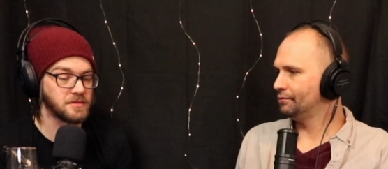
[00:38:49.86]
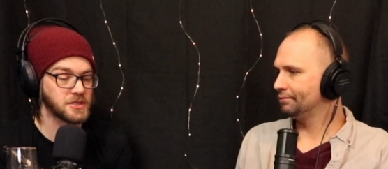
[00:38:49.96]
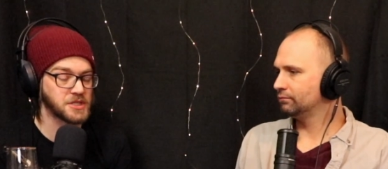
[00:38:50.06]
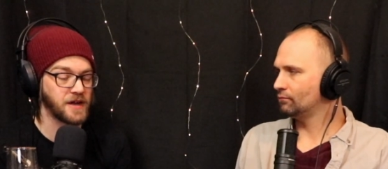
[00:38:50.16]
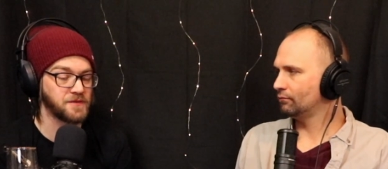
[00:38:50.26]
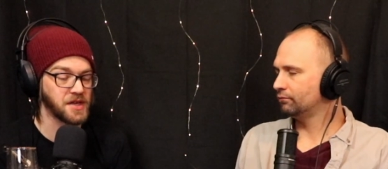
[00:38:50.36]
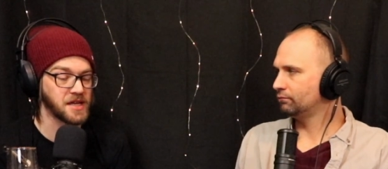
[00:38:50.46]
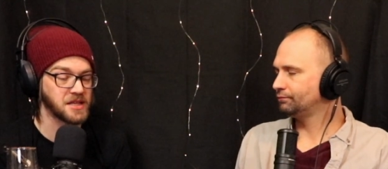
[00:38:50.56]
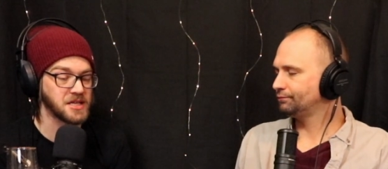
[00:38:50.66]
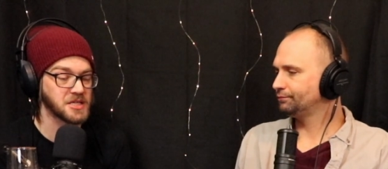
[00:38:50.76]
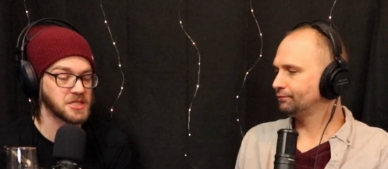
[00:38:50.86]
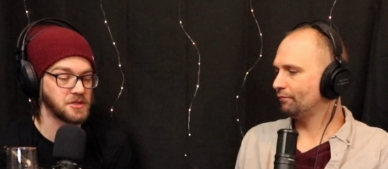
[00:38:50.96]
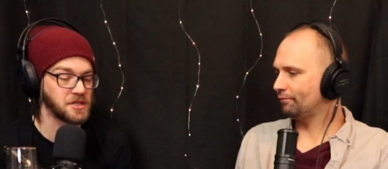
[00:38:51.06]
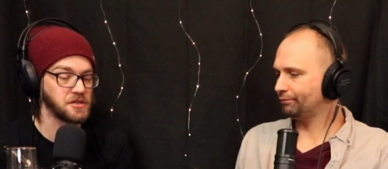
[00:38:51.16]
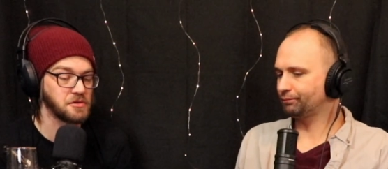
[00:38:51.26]
Speaker 1: stuff like this
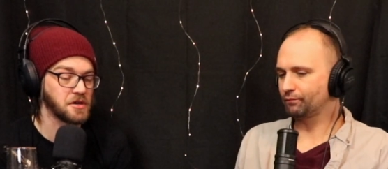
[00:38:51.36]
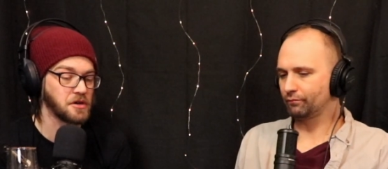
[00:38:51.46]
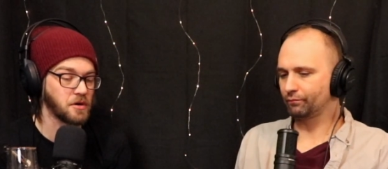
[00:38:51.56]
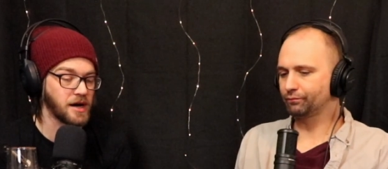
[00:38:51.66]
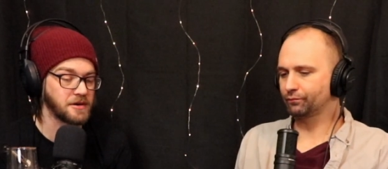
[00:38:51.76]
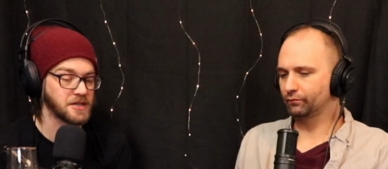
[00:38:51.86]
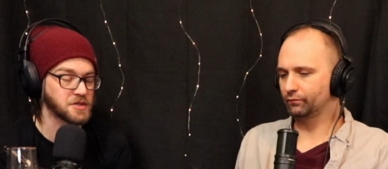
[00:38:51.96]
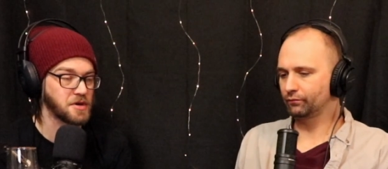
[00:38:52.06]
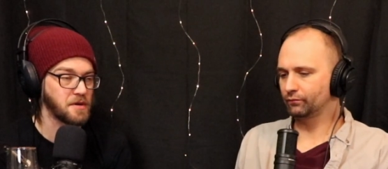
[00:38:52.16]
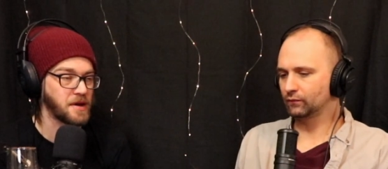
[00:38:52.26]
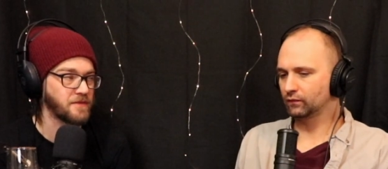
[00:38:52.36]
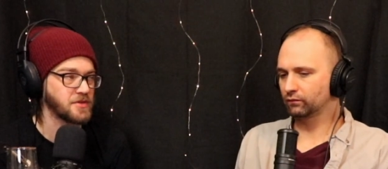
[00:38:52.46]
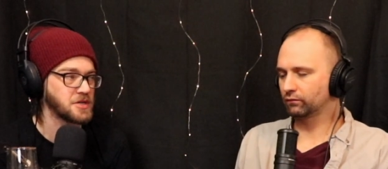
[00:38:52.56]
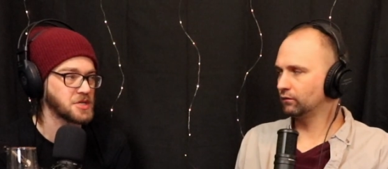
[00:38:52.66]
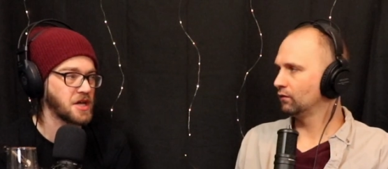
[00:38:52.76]
so that you can go out and experiment
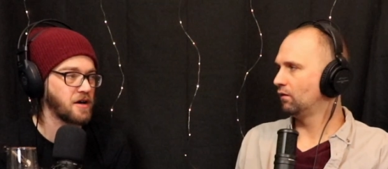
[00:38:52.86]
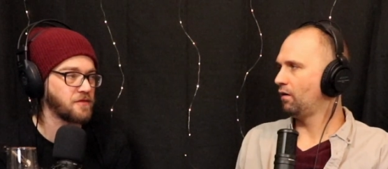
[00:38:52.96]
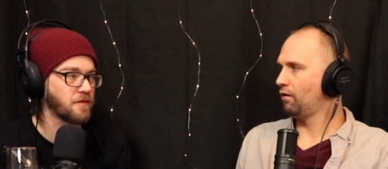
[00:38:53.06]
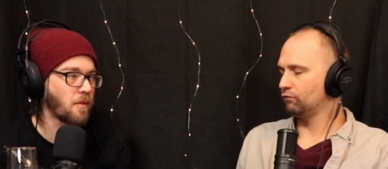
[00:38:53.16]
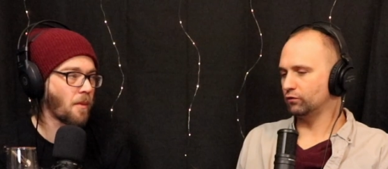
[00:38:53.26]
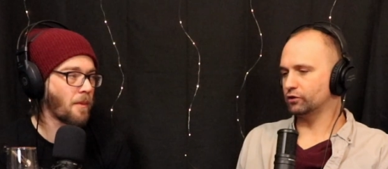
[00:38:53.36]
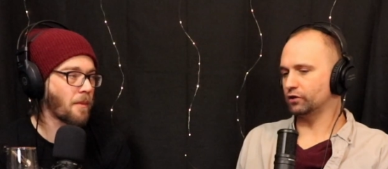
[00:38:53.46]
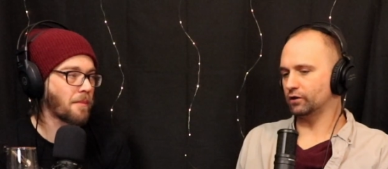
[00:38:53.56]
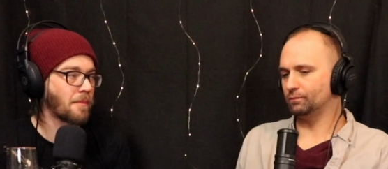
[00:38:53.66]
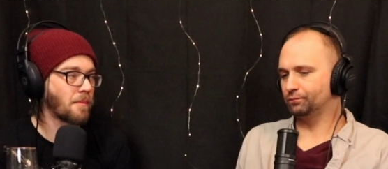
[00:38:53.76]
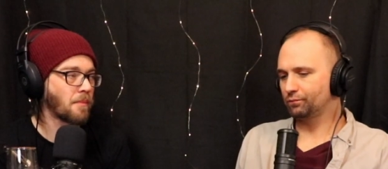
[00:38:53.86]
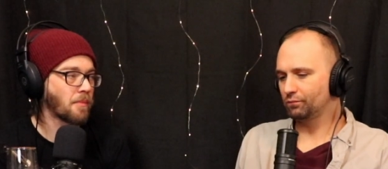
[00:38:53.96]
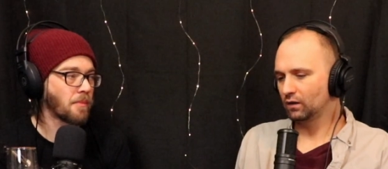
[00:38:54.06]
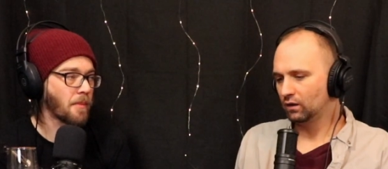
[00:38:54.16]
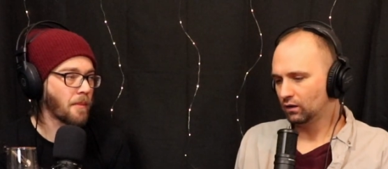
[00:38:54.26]
for yourself. For sure.
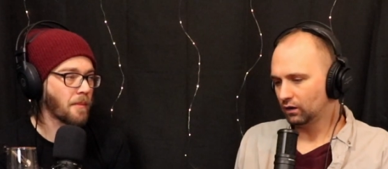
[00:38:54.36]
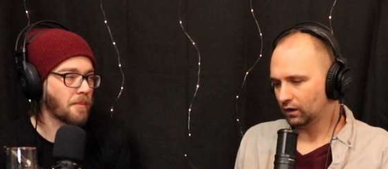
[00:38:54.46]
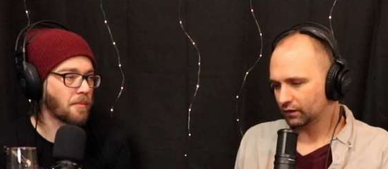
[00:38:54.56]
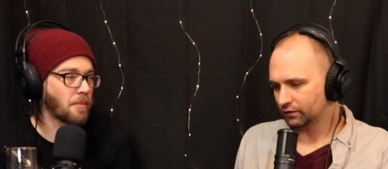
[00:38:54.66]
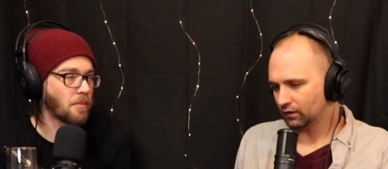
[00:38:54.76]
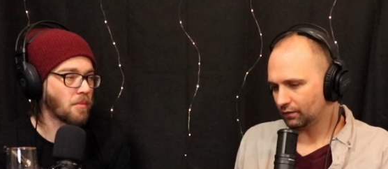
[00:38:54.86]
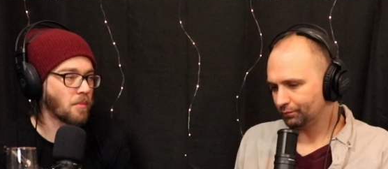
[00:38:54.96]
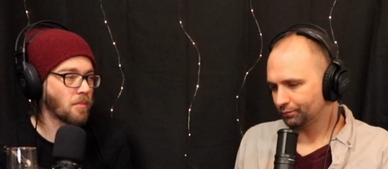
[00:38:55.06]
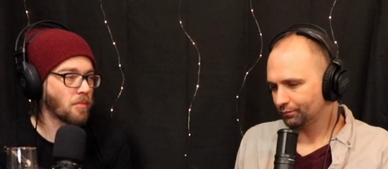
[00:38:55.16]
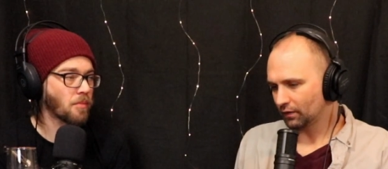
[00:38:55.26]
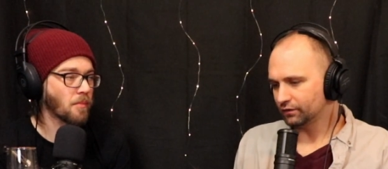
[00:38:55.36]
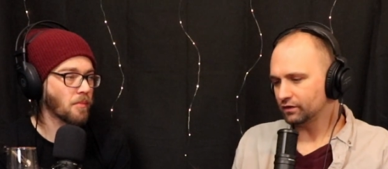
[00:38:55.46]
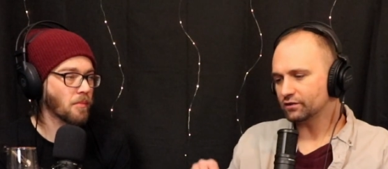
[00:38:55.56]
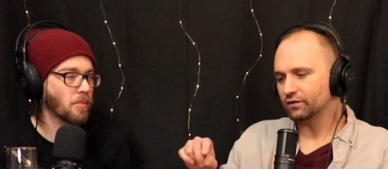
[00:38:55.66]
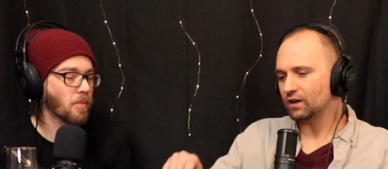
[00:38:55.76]
And um,
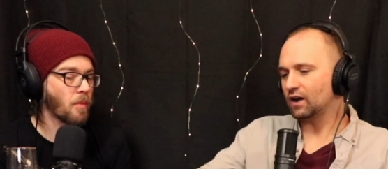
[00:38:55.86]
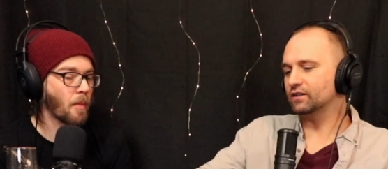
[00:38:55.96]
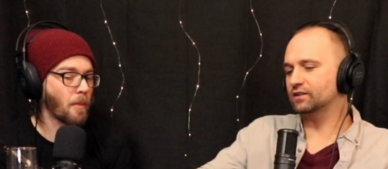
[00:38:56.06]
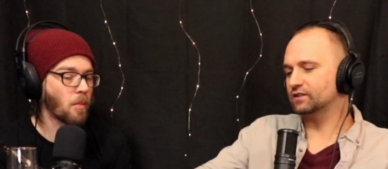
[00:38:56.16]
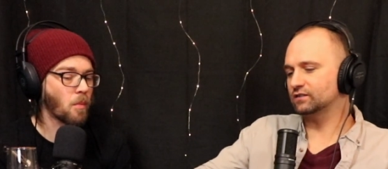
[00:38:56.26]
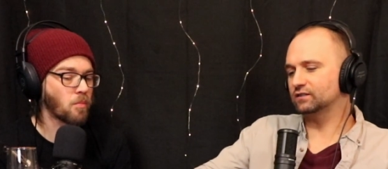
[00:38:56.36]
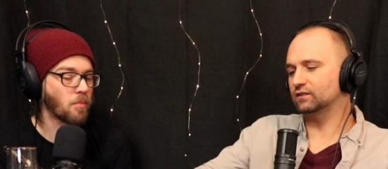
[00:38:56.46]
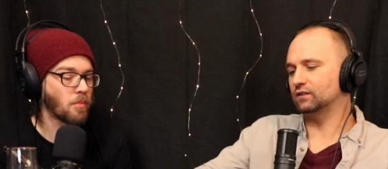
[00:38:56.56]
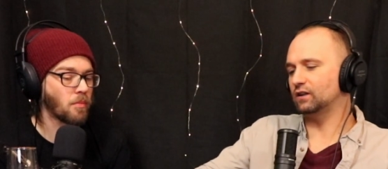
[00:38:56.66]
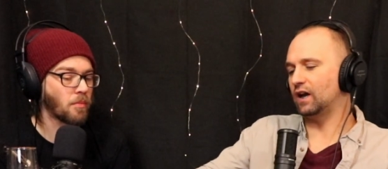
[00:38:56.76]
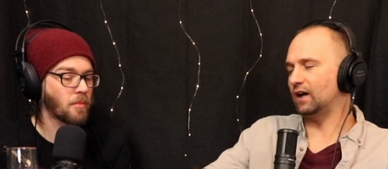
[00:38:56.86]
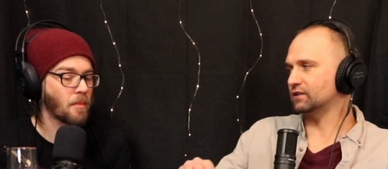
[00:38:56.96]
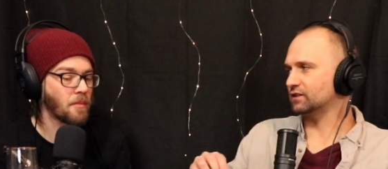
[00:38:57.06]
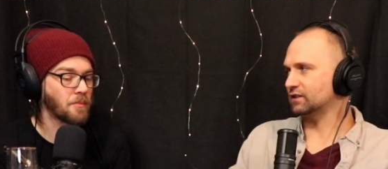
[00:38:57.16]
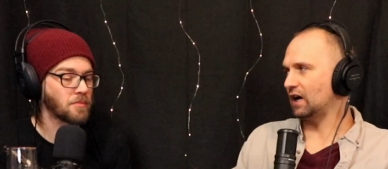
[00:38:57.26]
Speaker 2: these are not as
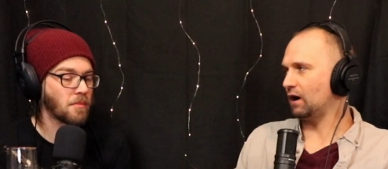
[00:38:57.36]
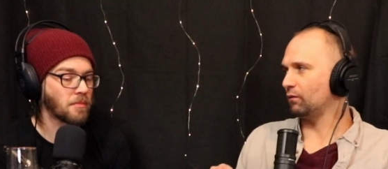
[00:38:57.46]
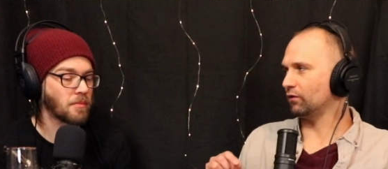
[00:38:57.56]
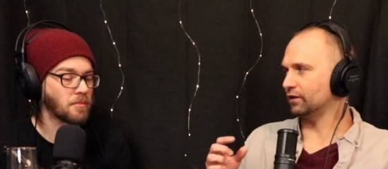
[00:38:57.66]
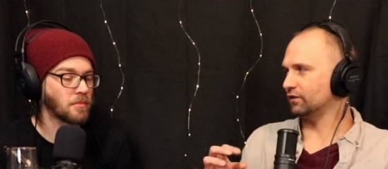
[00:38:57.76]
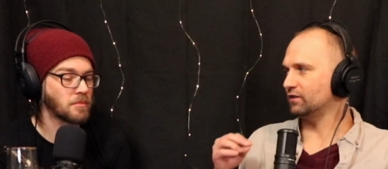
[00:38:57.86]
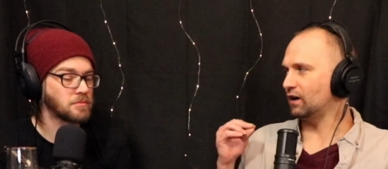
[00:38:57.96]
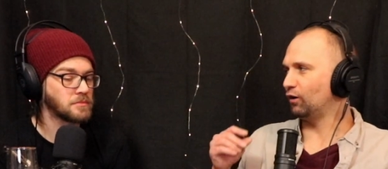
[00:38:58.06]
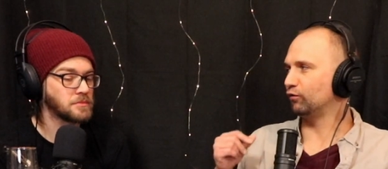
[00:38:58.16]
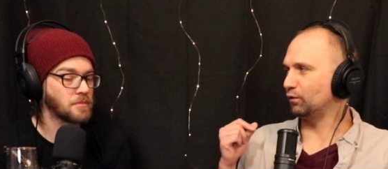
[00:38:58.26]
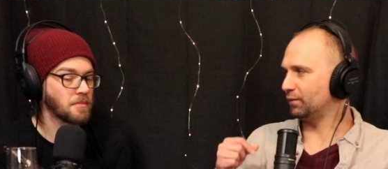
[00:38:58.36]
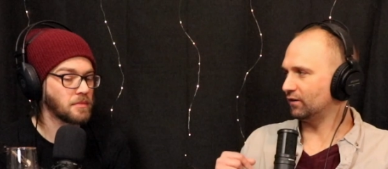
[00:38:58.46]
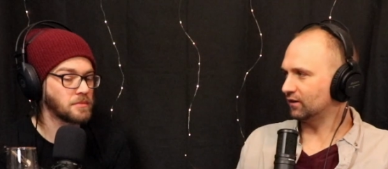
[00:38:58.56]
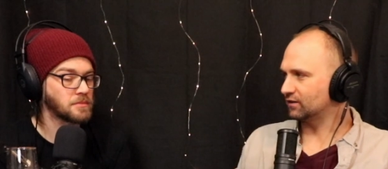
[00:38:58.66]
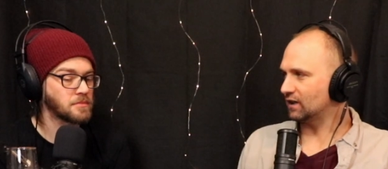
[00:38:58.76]
as sour. Like they're not
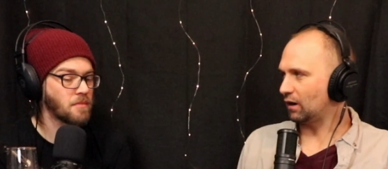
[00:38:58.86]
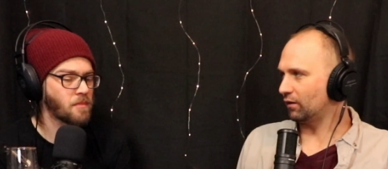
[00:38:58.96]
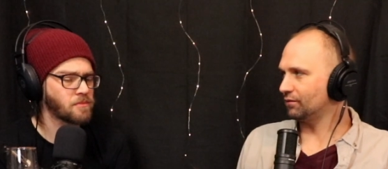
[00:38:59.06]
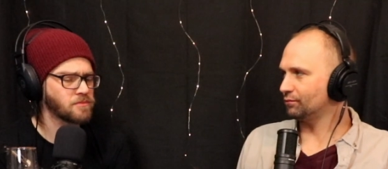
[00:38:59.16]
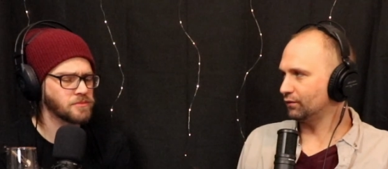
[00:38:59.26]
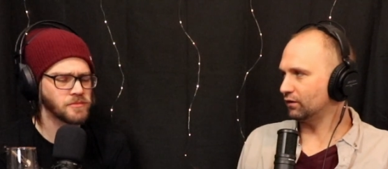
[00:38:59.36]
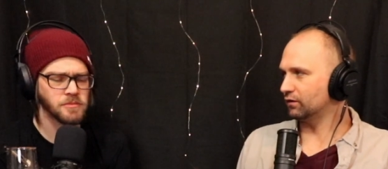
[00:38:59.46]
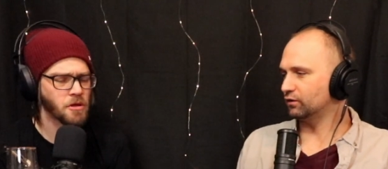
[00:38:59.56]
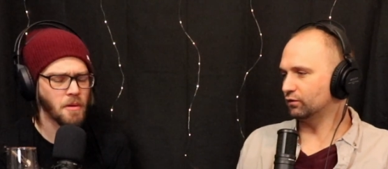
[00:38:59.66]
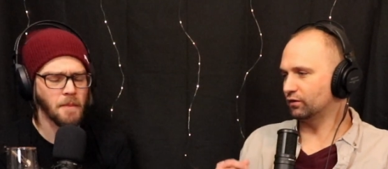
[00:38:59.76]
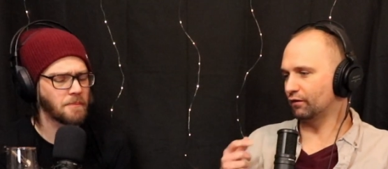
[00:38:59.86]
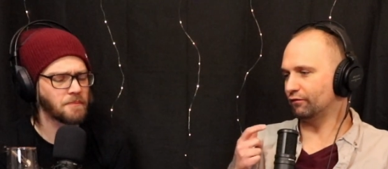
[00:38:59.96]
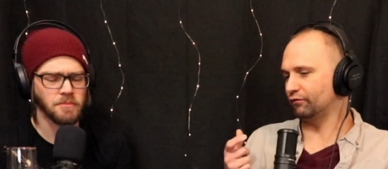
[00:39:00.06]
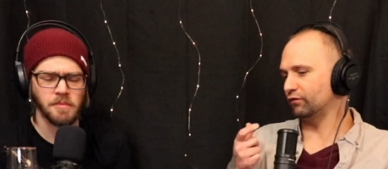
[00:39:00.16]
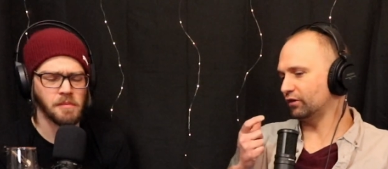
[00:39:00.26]
overbearing sour. They're you,
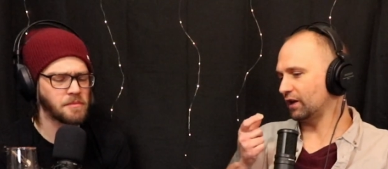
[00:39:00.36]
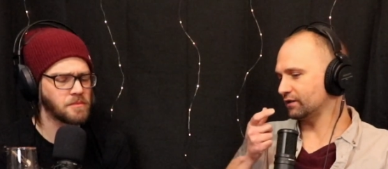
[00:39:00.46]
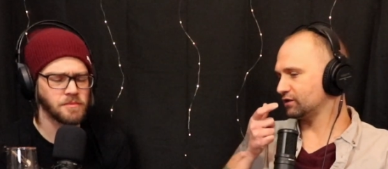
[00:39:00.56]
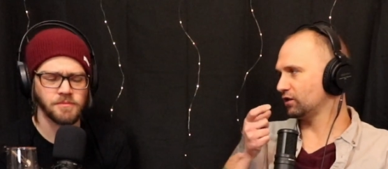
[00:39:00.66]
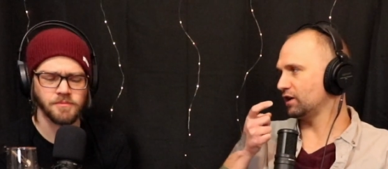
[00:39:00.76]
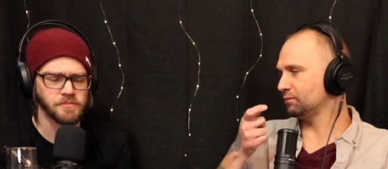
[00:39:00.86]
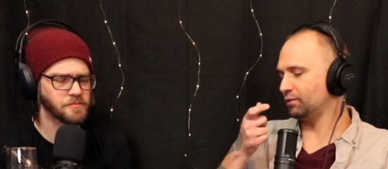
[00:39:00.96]
they're that slight